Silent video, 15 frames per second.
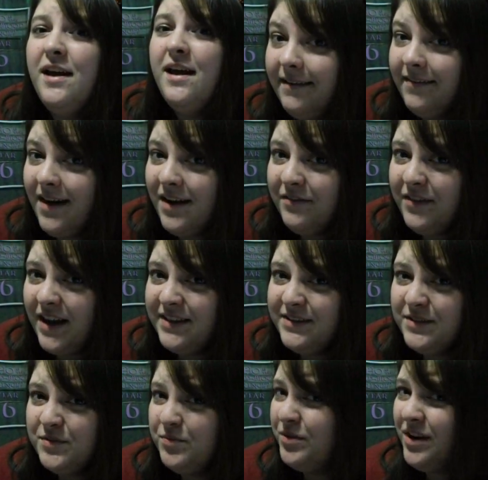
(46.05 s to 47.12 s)
In a lot of
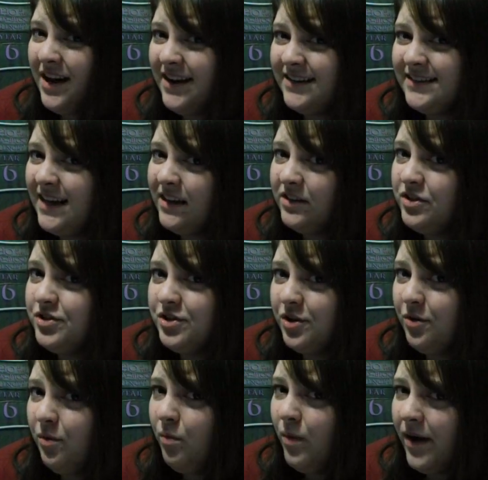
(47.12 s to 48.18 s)
cases, we're not exactly
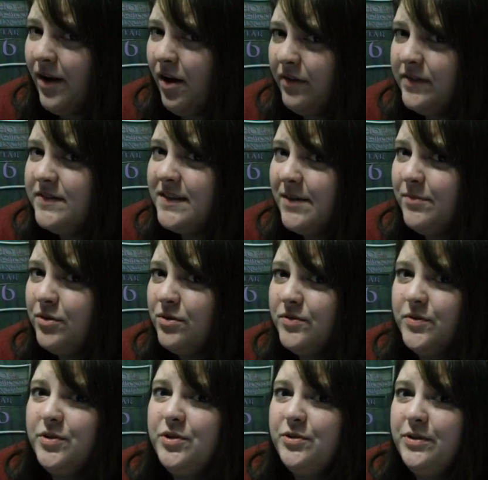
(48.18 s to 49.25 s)
sure what all these
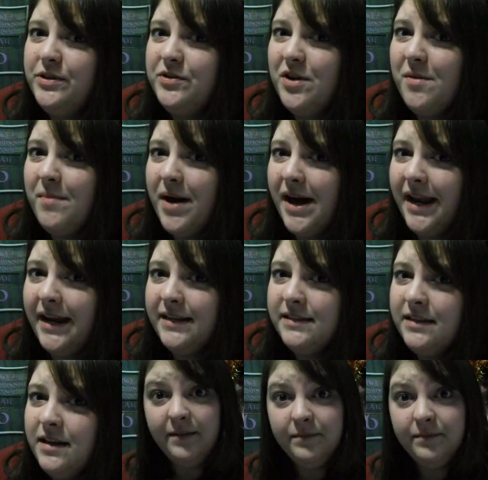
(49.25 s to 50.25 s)
chemicals are doing to our bodies.